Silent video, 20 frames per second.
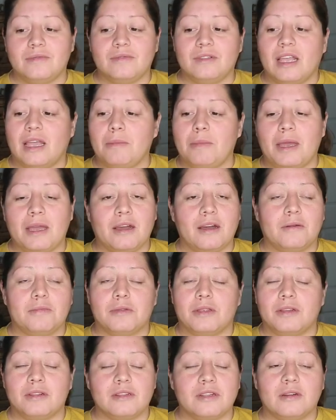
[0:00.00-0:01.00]
they make up,
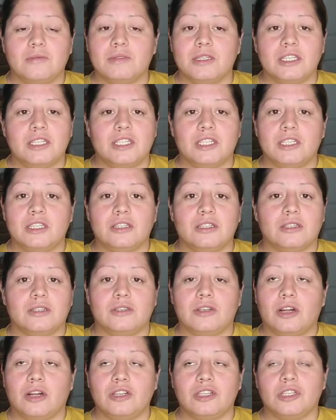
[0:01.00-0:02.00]
some DGs,
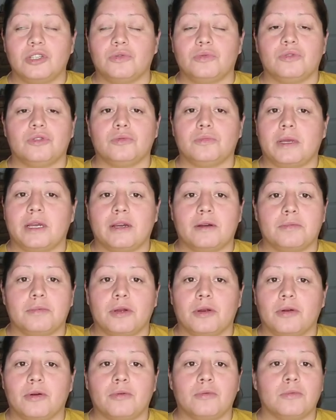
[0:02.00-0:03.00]
Dollar Generals make up
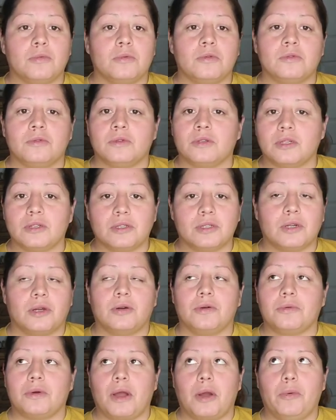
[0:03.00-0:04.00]
their own rules,
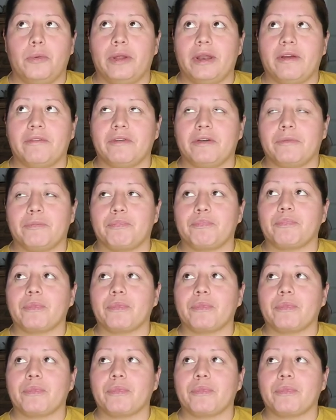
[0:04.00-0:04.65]
so whatever.